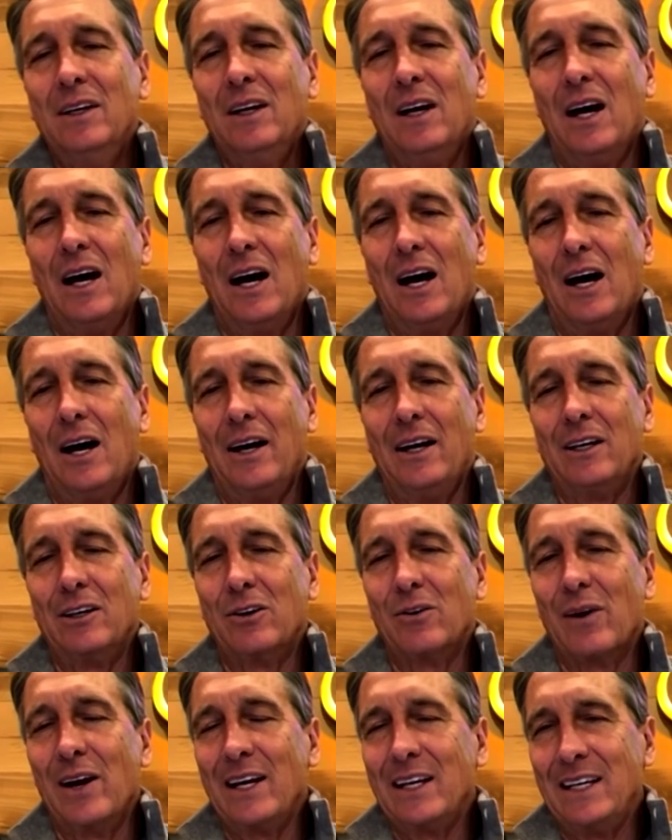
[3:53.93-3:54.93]
and
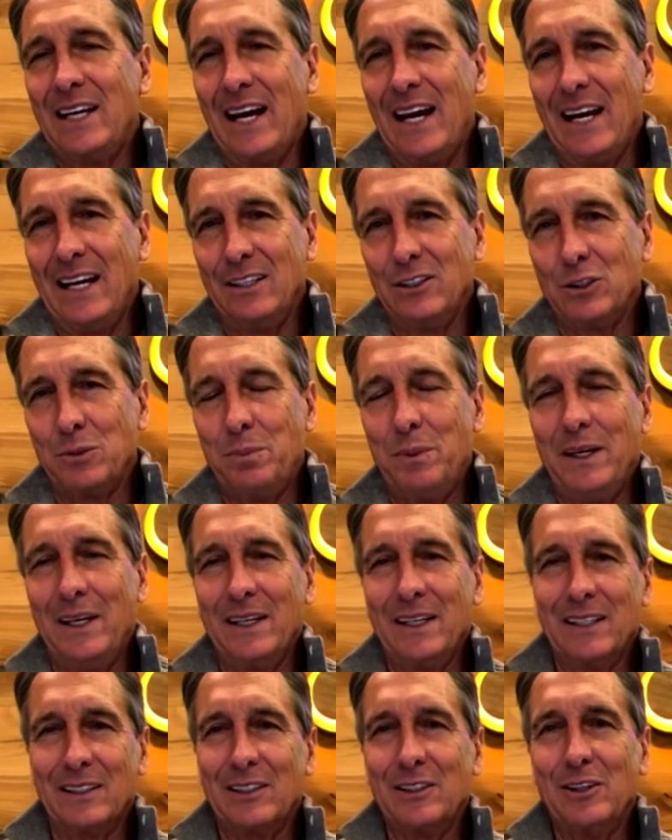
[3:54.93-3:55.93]
Greg Gaines
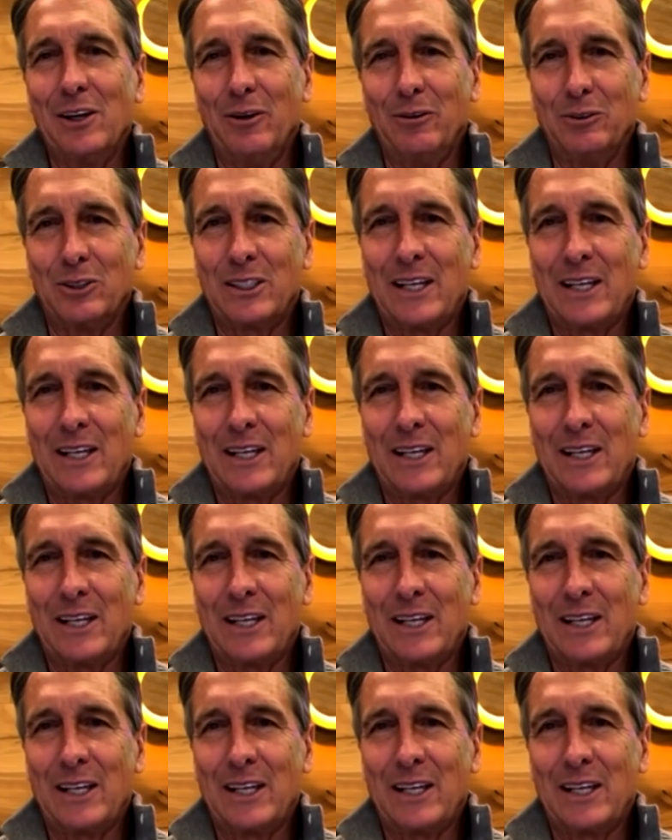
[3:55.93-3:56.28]
being at the nose